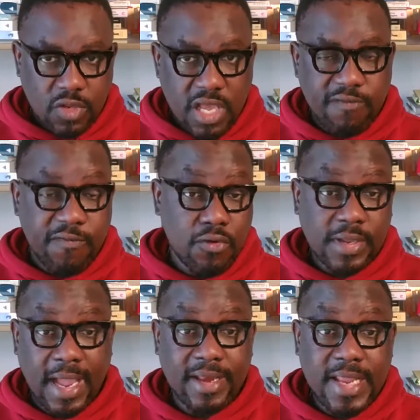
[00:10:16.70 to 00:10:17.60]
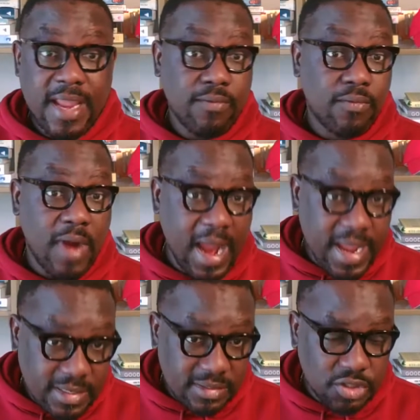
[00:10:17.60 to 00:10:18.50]
If you can eat
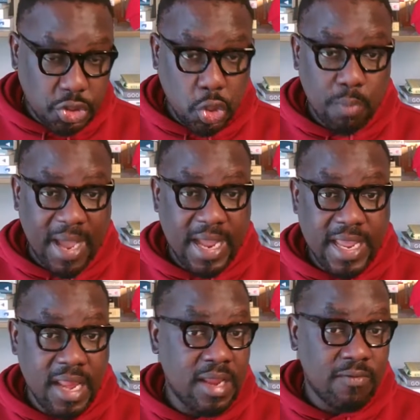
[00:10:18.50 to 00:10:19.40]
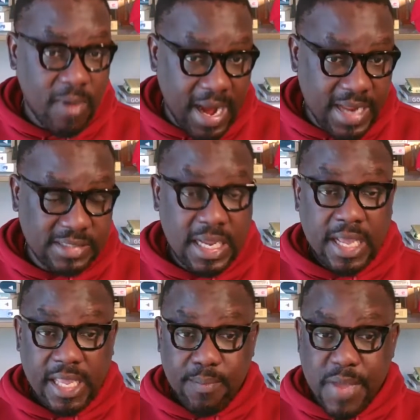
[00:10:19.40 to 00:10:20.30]
right, so by eating right,
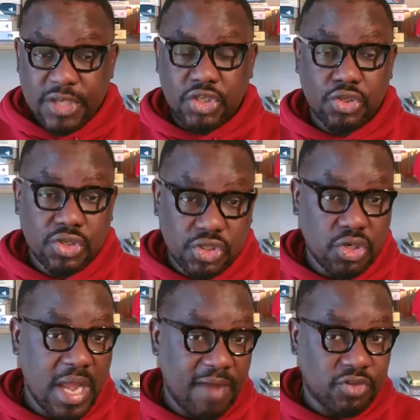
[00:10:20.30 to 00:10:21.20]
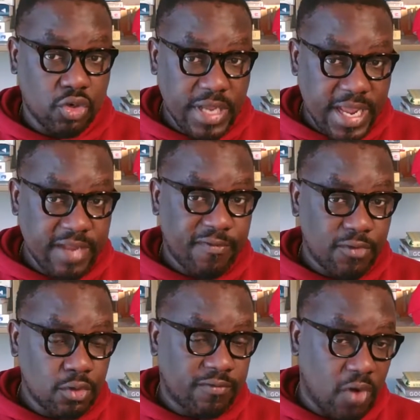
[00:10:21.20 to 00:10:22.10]
it means you still have to eat
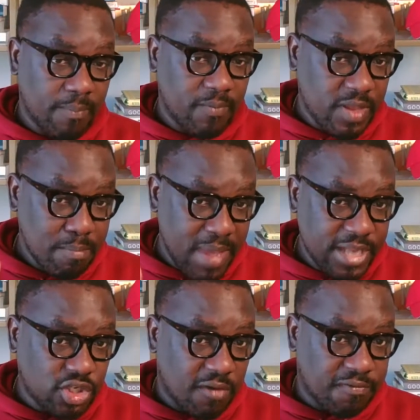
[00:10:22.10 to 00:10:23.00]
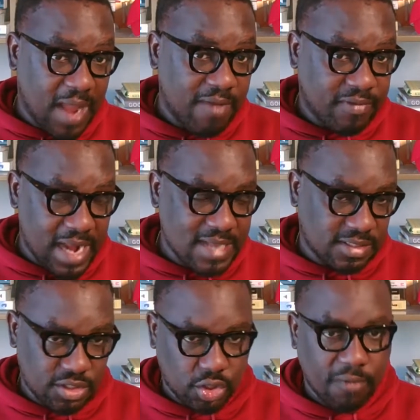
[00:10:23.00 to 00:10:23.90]
food from the major 5
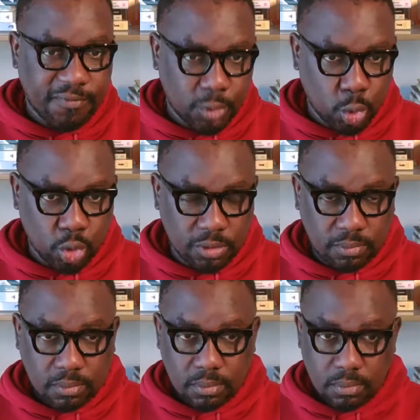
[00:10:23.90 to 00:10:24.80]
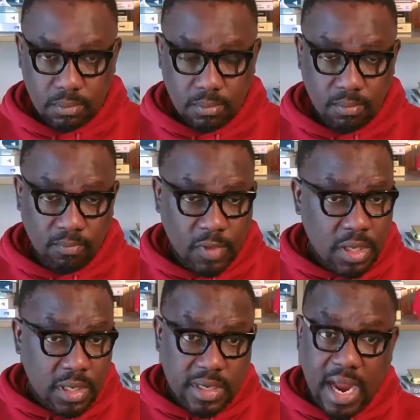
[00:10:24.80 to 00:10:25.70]
classes of food.
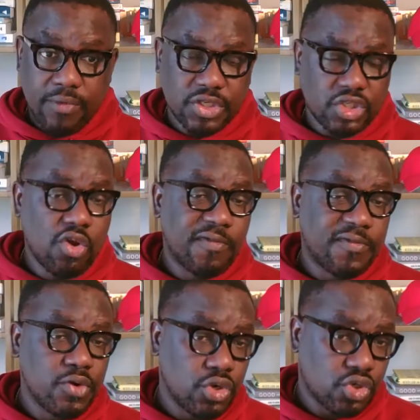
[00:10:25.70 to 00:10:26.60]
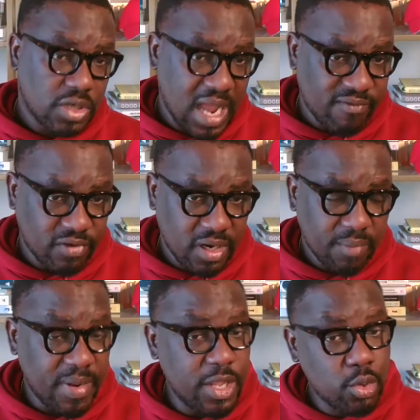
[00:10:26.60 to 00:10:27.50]
There is no food you should avoid,
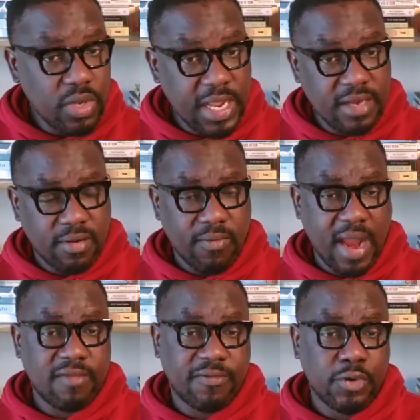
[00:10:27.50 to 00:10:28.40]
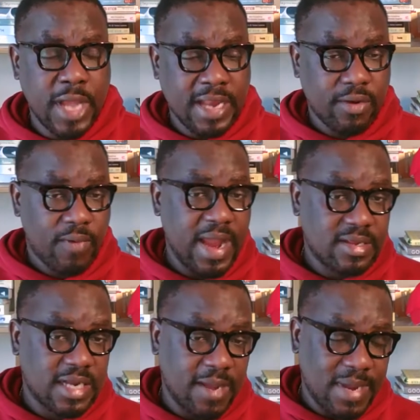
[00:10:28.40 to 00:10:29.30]
but you eat the right food at the right
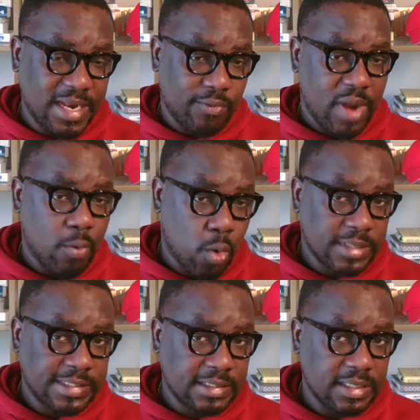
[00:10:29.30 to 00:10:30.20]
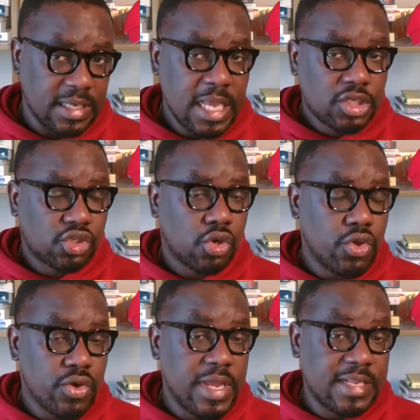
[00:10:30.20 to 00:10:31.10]
time, at the right quantity. So
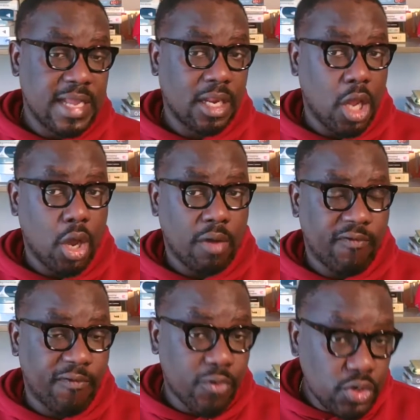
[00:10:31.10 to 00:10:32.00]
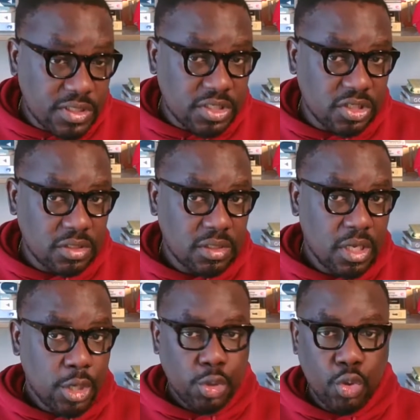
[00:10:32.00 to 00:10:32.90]
you eat a lot of fruits,
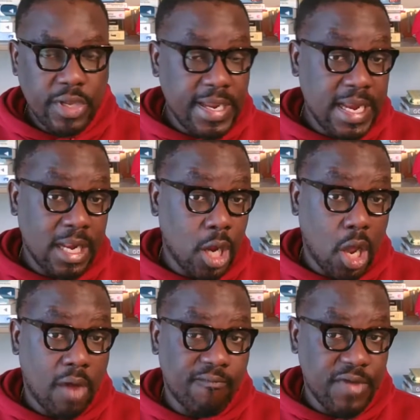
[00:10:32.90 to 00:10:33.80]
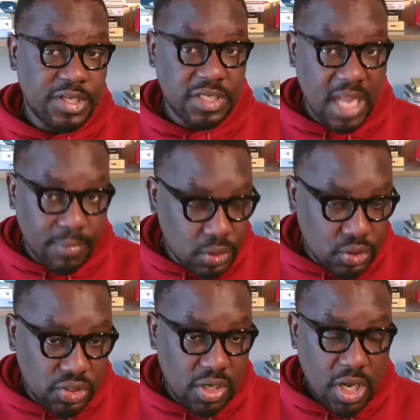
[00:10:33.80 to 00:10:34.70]
you eat a lot of
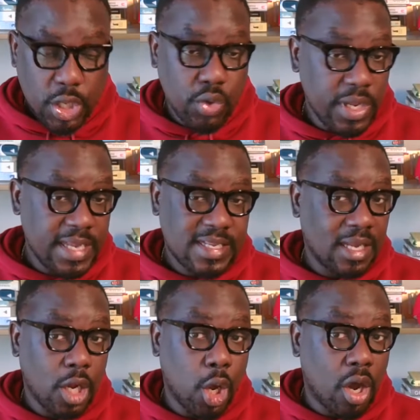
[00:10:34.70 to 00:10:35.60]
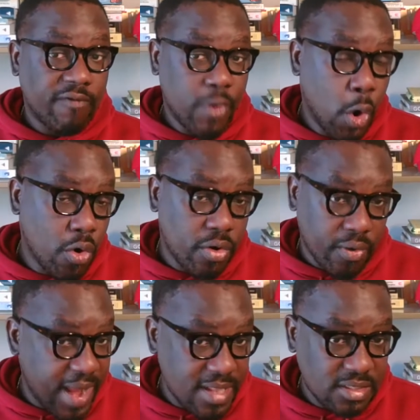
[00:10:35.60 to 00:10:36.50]
vegetables, you eat a lot of whole
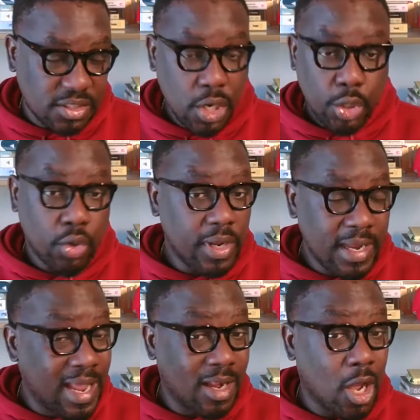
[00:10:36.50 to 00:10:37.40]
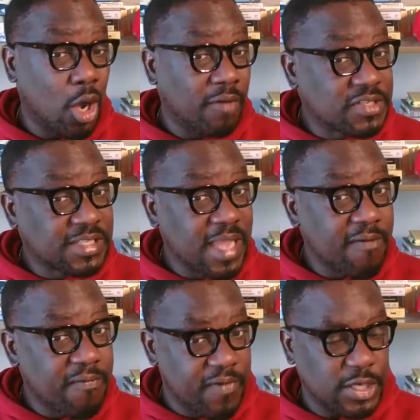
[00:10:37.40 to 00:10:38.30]
grains, you eat a lot of
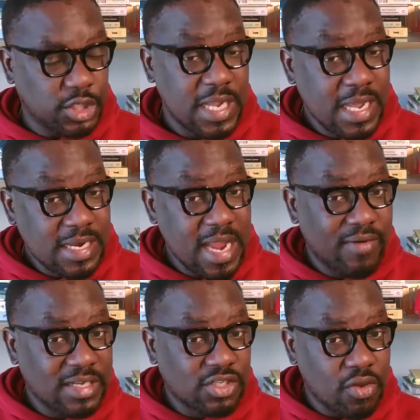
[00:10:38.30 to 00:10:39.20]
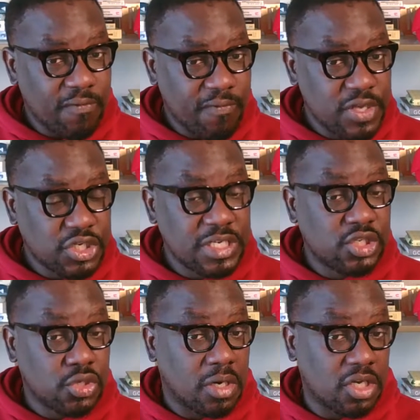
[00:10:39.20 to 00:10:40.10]
safe fish. There are some fishes
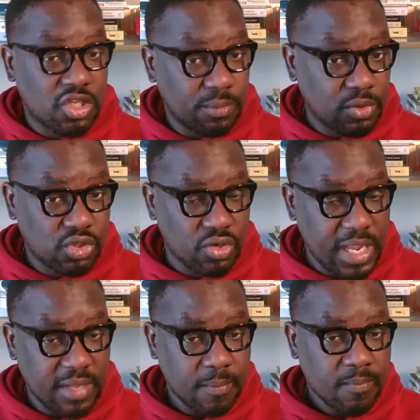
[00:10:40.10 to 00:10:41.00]
you are not supposed to eat.